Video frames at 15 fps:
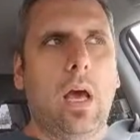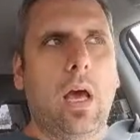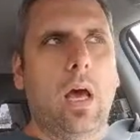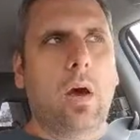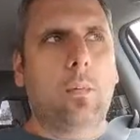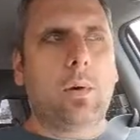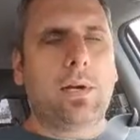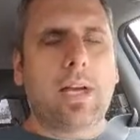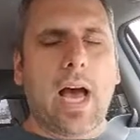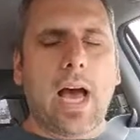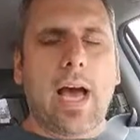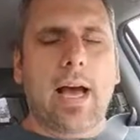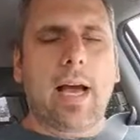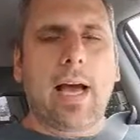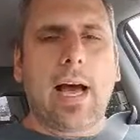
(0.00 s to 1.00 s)
uh, what
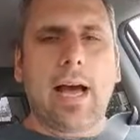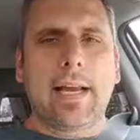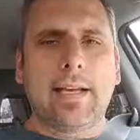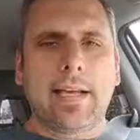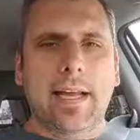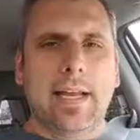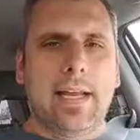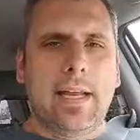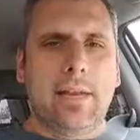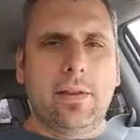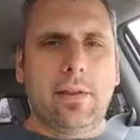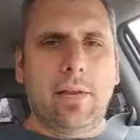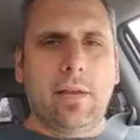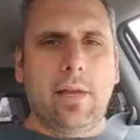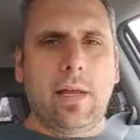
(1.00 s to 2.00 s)
God did in,
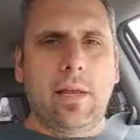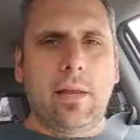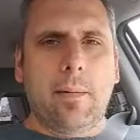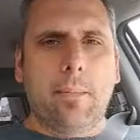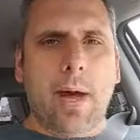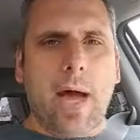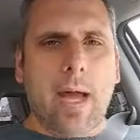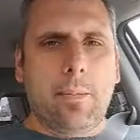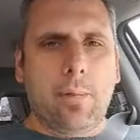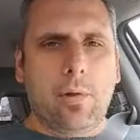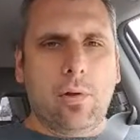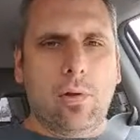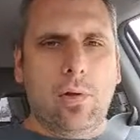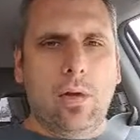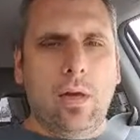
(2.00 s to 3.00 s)
in the
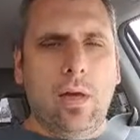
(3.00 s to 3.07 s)
Bible